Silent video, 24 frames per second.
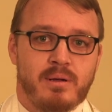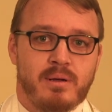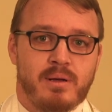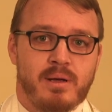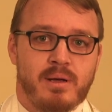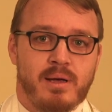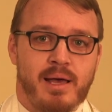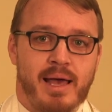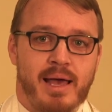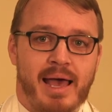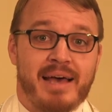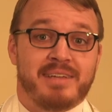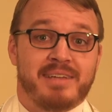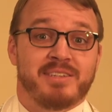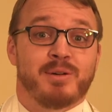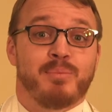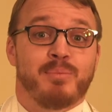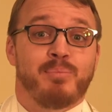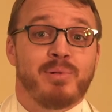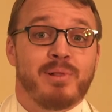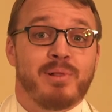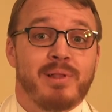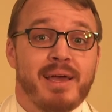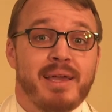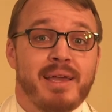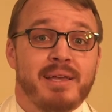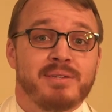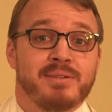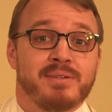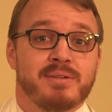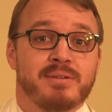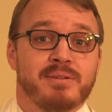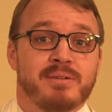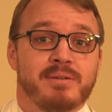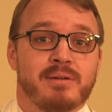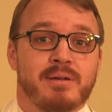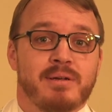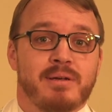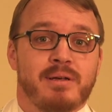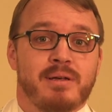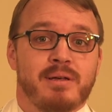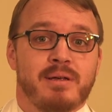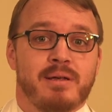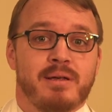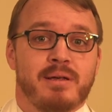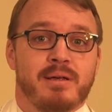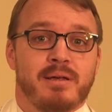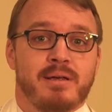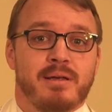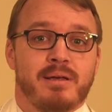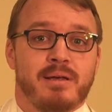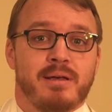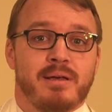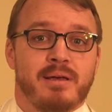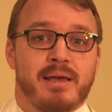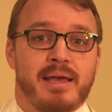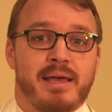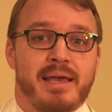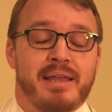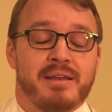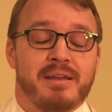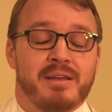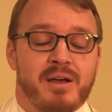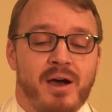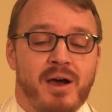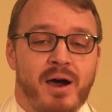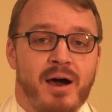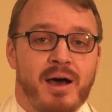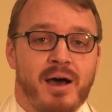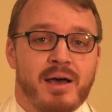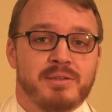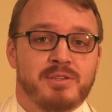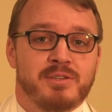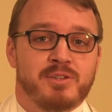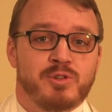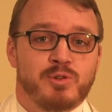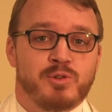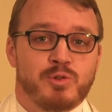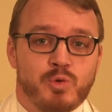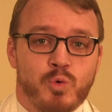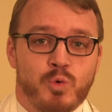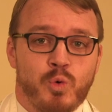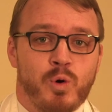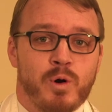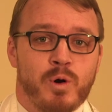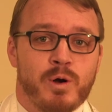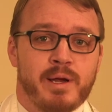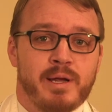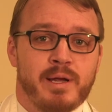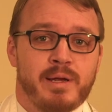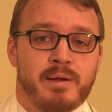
has a place in God's story.